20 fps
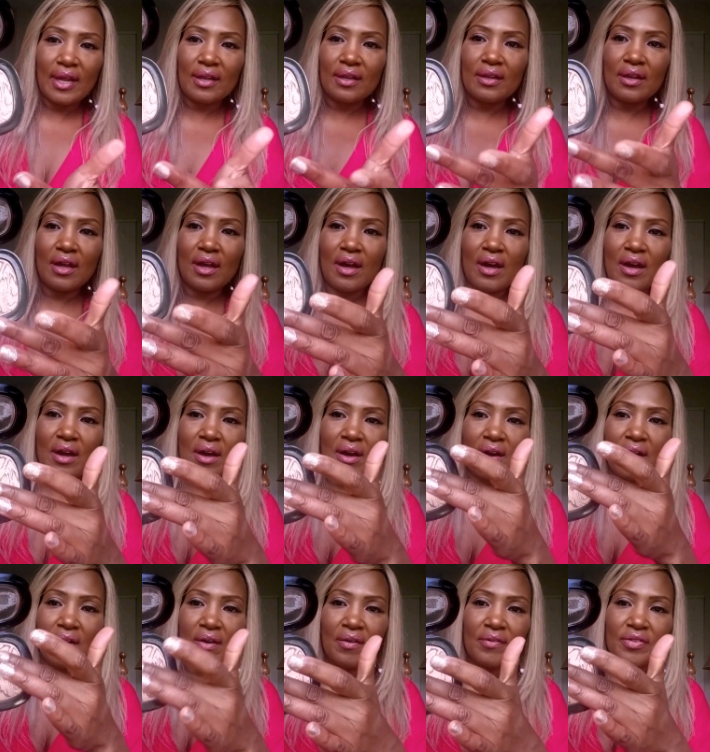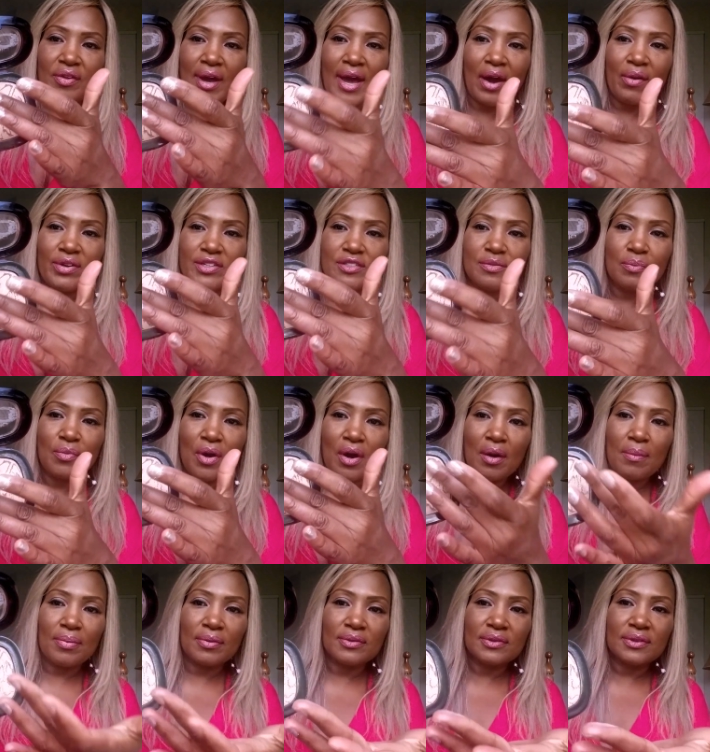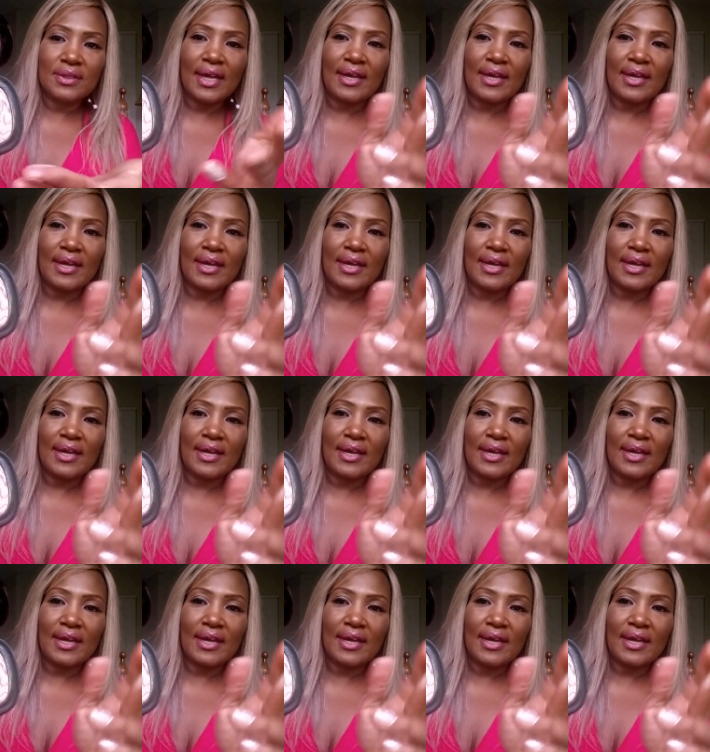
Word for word: I love how it's marbled